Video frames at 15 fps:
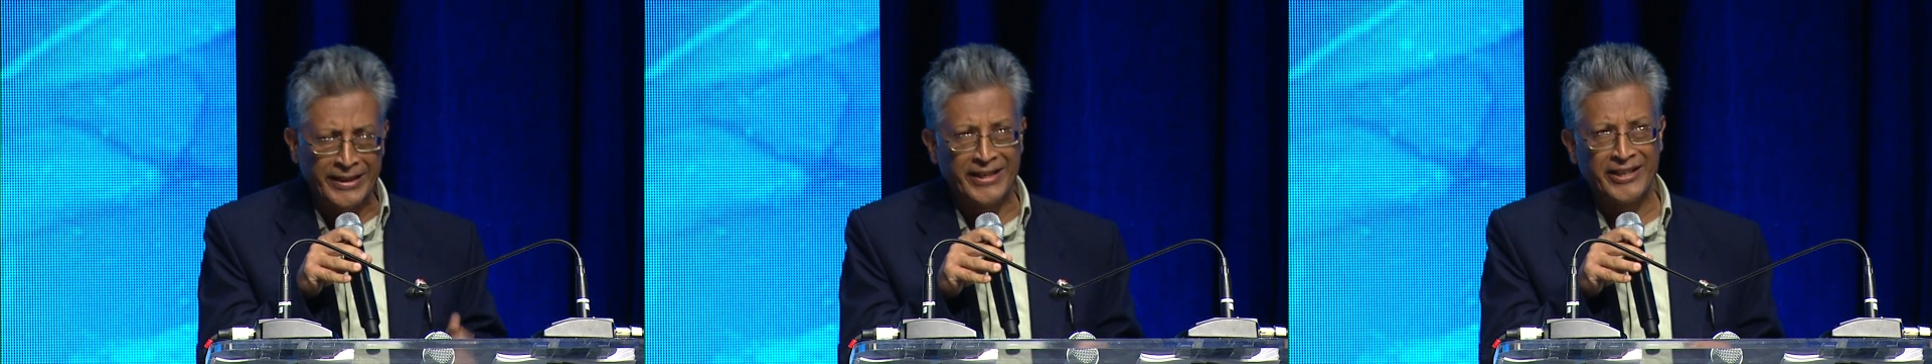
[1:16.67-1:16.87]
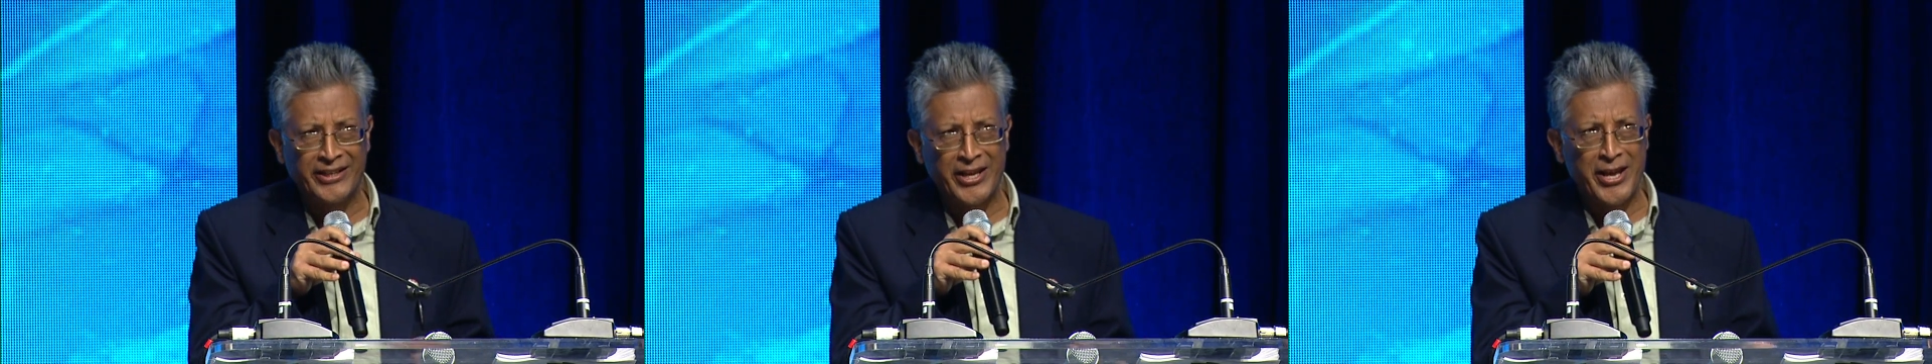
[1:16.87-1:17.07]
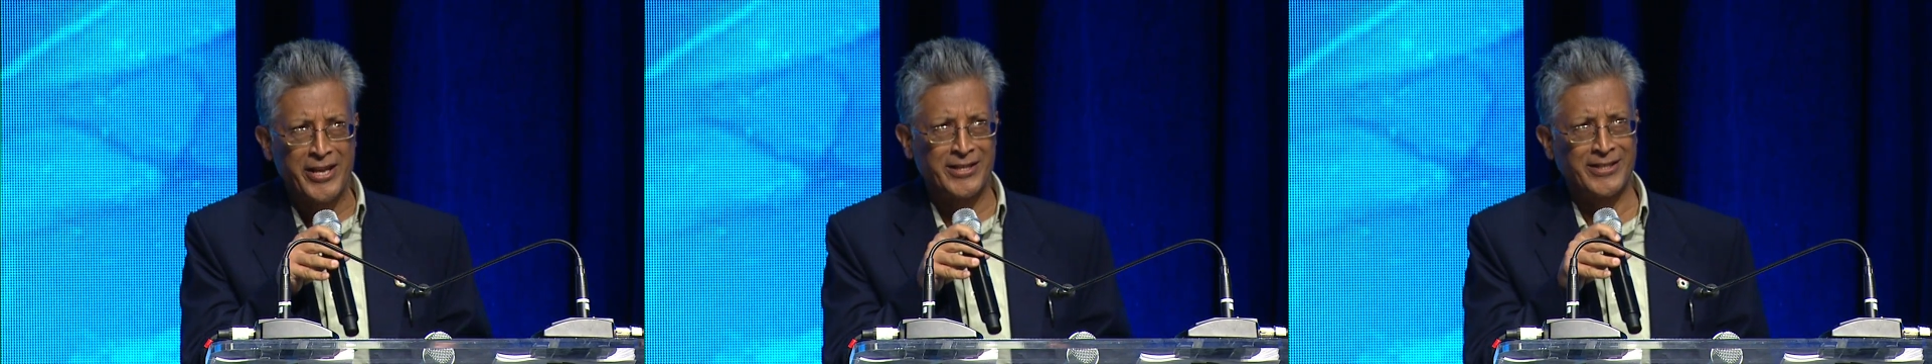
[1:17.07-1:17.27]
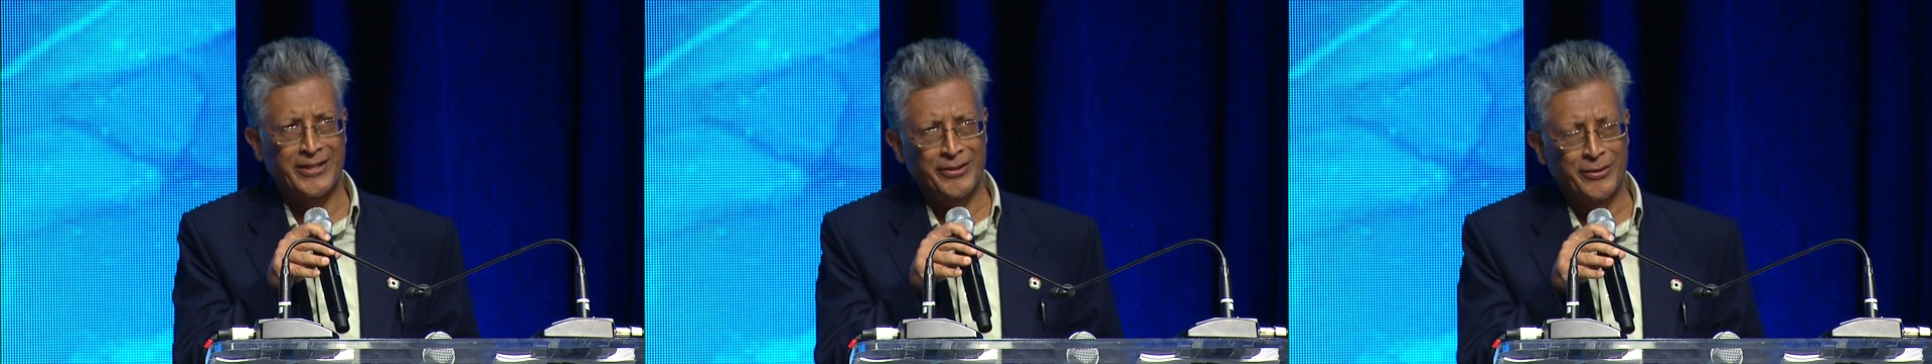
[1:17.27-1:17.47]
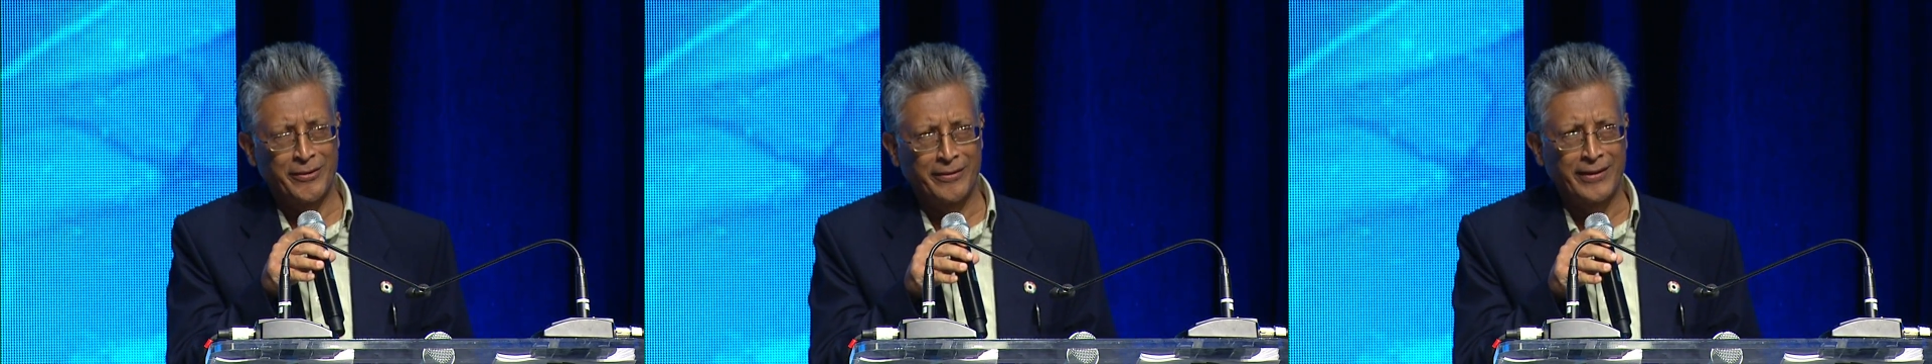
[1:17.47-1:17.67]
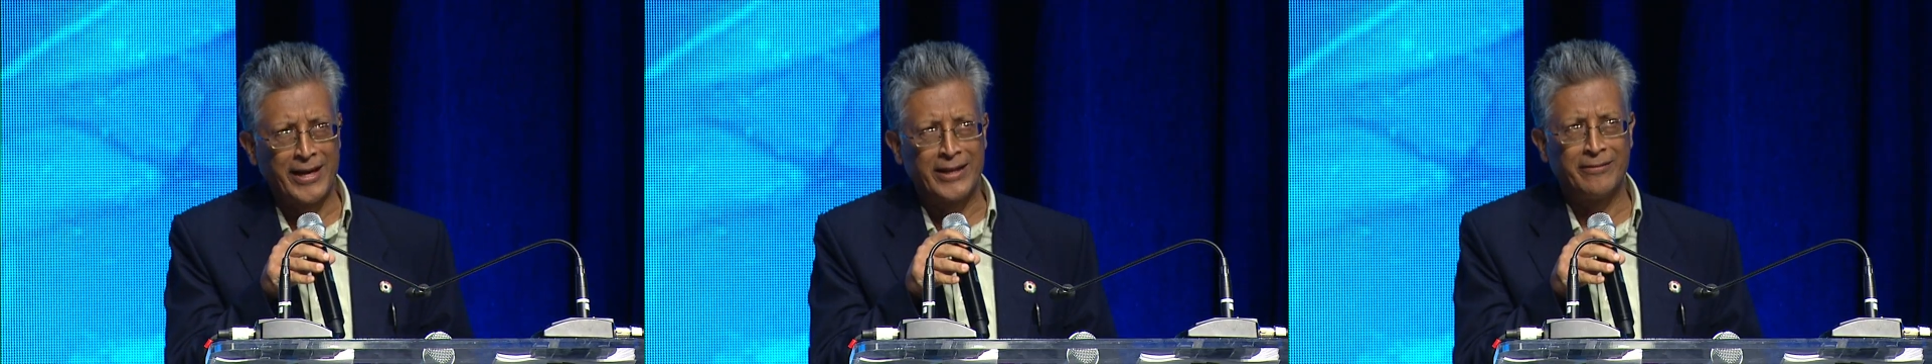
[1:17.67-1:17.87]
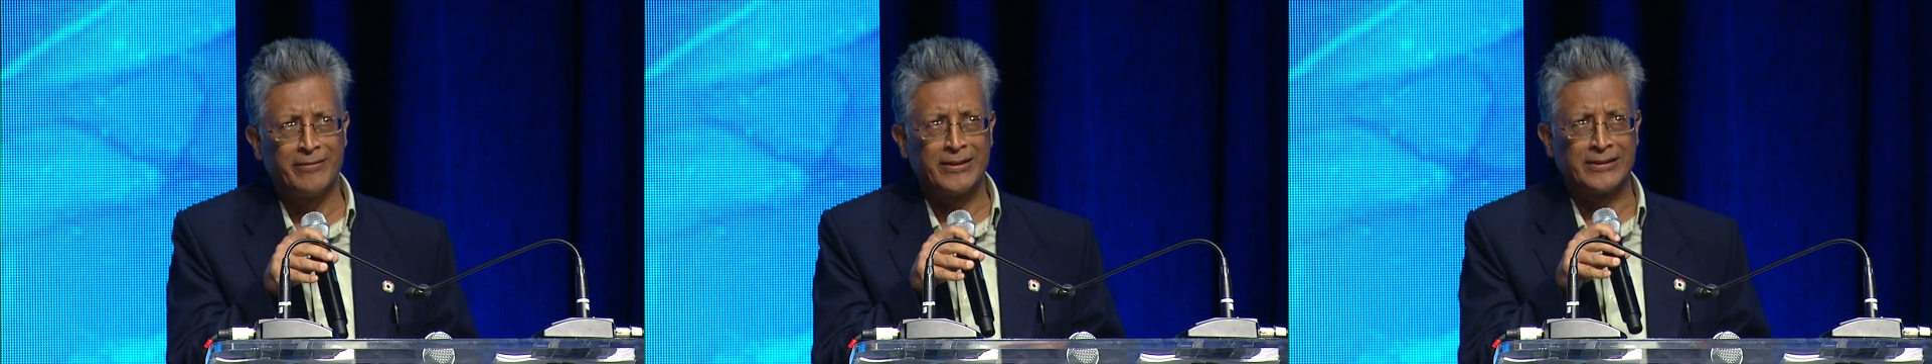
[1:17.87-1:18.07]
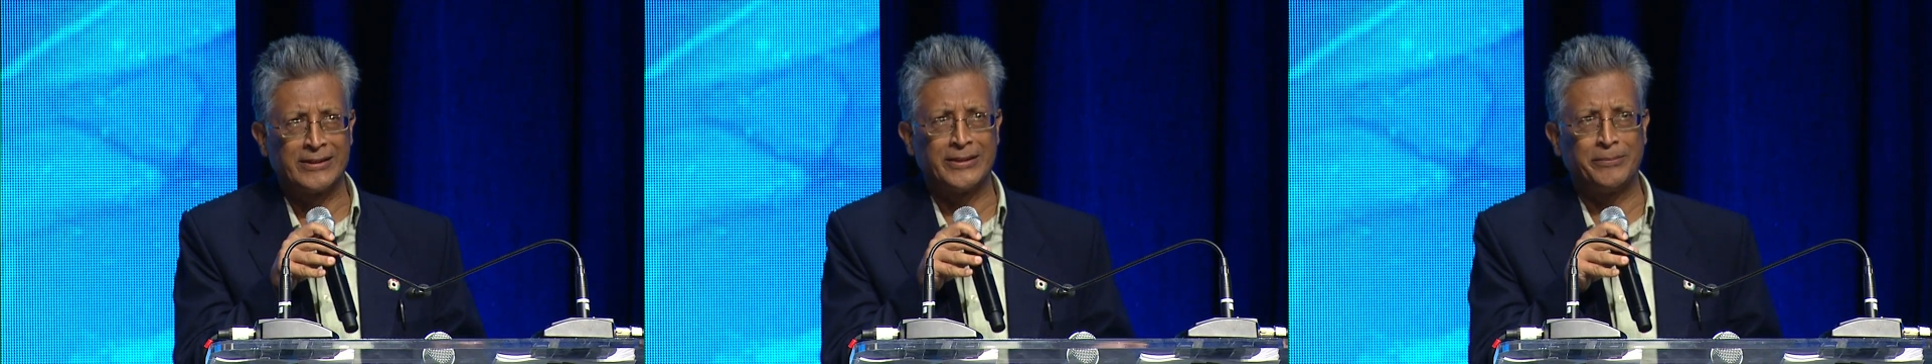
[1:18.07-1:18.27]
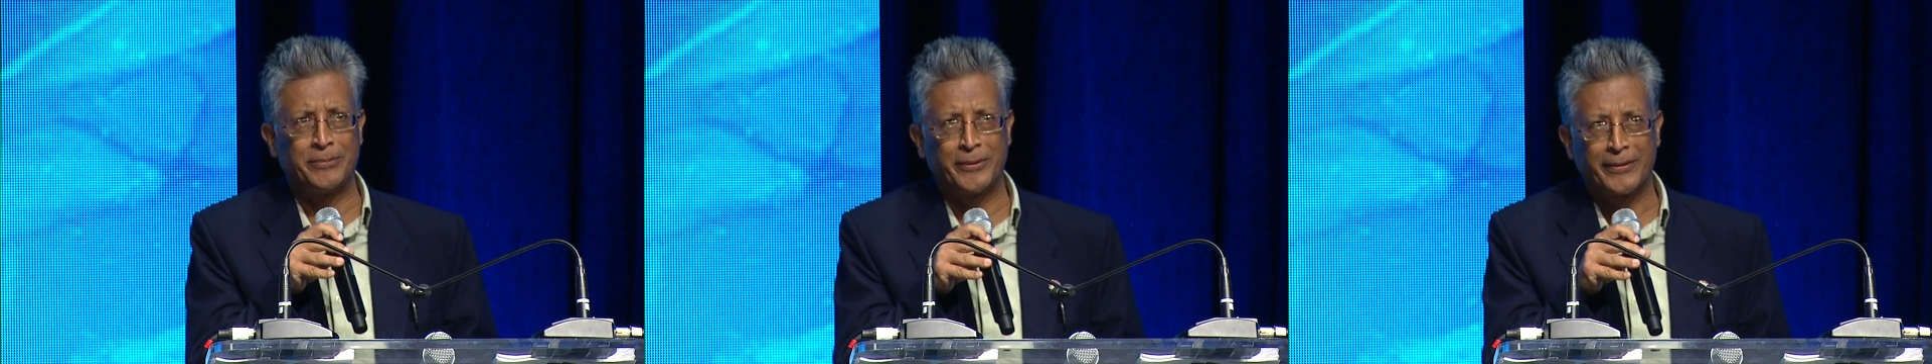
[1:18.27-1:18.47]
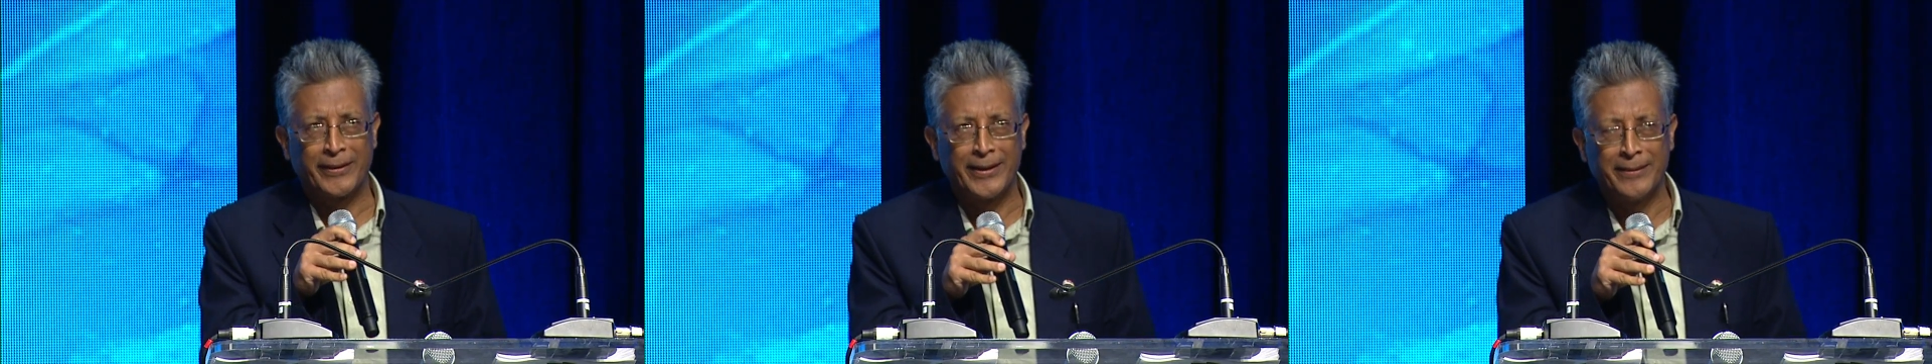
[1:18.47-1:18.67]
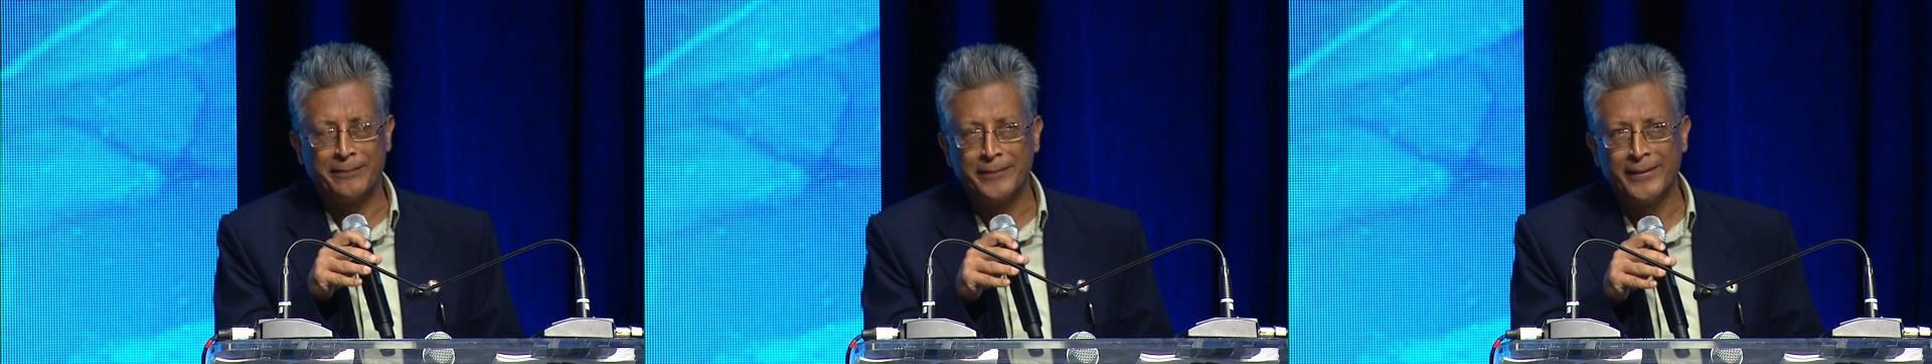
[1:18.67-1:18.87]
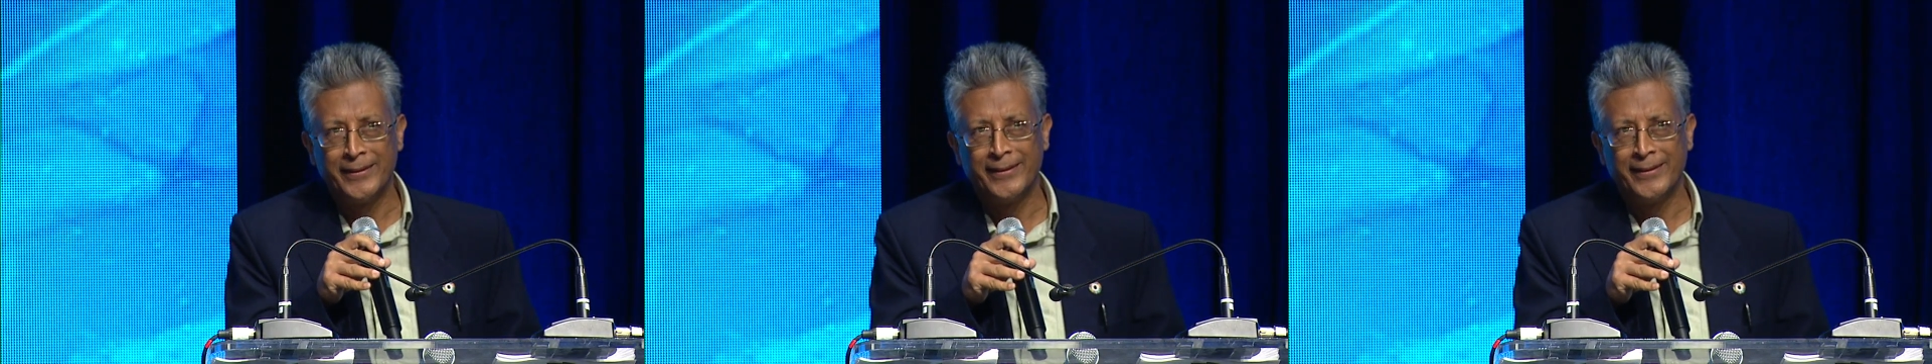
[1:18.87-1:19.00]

engaged during anniversary program.